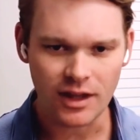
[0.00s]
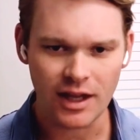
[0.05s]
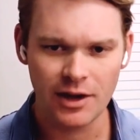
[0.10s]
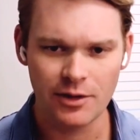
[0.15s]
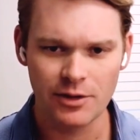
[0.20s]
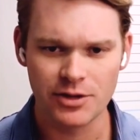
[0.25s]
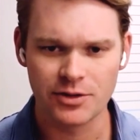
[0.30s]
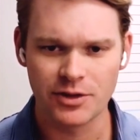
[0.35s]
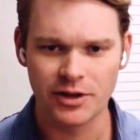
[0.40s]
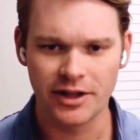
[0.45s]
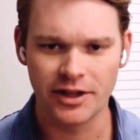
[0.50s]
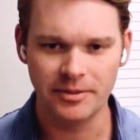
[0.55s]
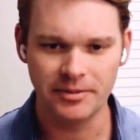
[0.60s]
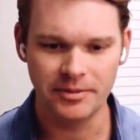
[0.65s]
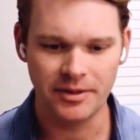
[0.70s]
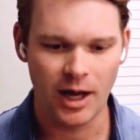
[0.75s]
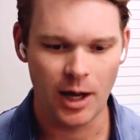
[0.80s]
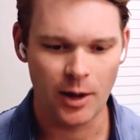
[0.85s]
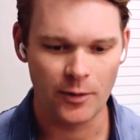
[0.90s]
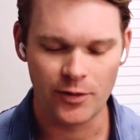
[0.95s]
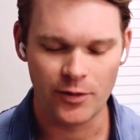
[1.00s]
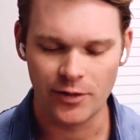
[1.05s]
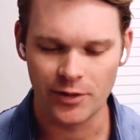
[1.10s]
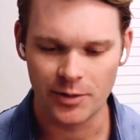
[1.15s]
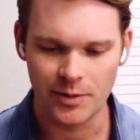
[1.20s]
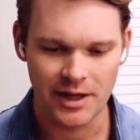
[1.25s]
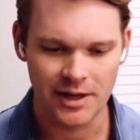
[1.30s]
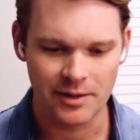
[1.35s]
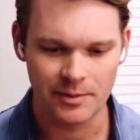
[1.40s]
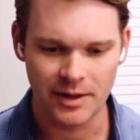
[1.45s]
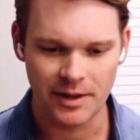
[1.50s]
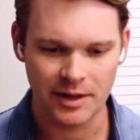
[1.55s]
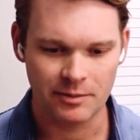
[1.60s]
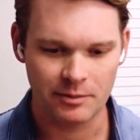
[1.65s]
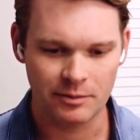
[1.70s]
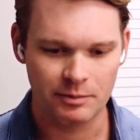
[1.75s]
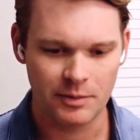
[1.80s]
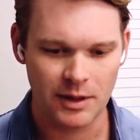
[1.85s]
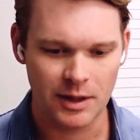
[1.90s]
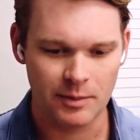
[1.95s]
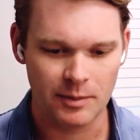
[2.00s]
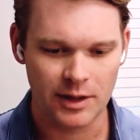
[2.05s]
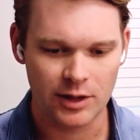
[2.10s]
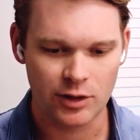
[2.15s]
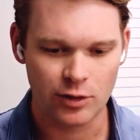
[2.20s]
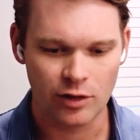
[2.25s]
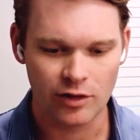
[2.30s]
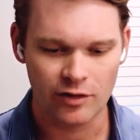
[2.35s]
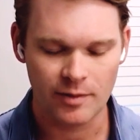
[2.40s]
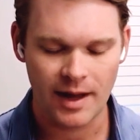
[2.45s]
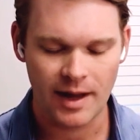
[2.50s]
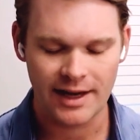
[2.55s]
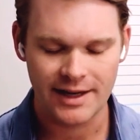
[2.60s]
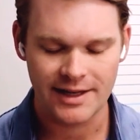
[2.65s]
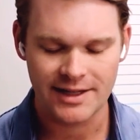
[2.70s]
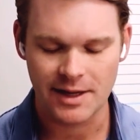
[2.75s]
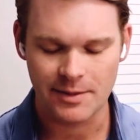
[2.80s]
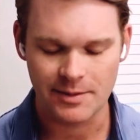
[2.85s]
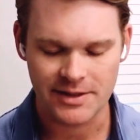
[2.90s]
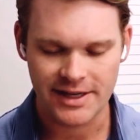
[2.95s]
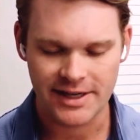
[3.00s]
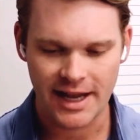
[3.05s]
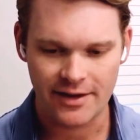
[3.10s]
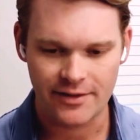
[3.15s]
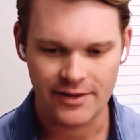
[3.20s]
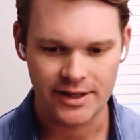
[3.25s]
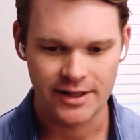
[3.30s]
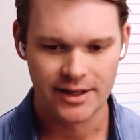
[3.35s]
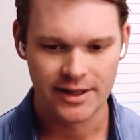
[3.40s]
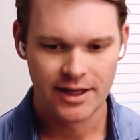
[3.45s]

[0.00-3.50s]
He was really helpful to me and big mentor of mine. His name was David.